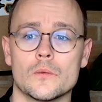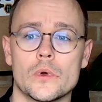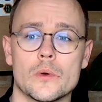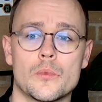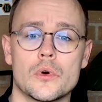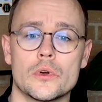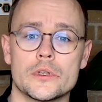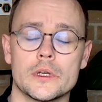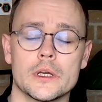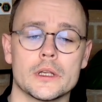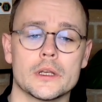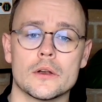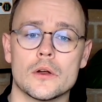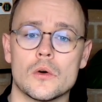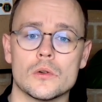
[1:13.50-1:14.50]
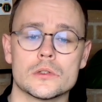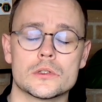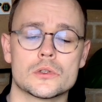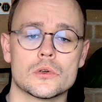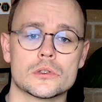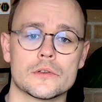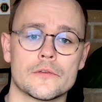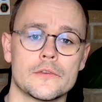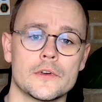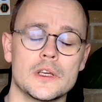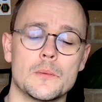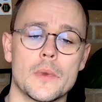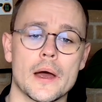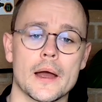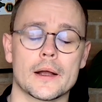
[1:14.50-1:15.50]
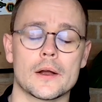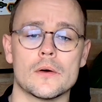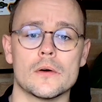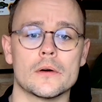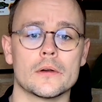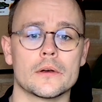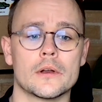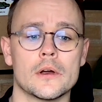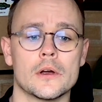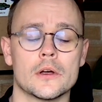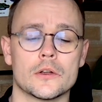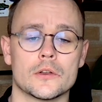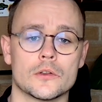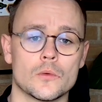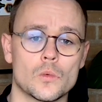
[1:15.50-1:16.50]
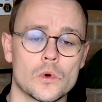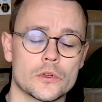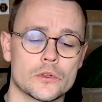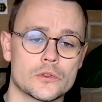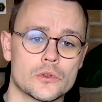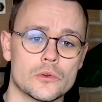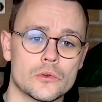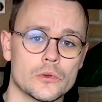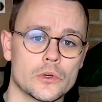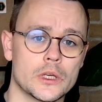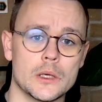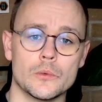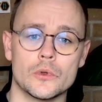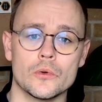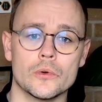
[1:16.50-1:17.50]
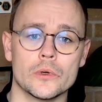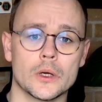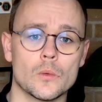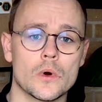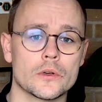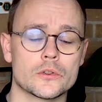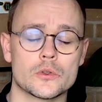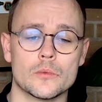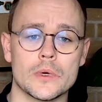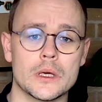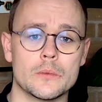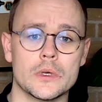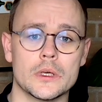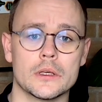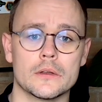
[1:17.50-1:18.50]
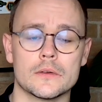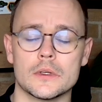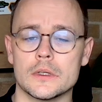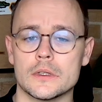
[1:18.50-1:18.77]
we're putting in all sorts of feedback on what to keep doing, what to maybe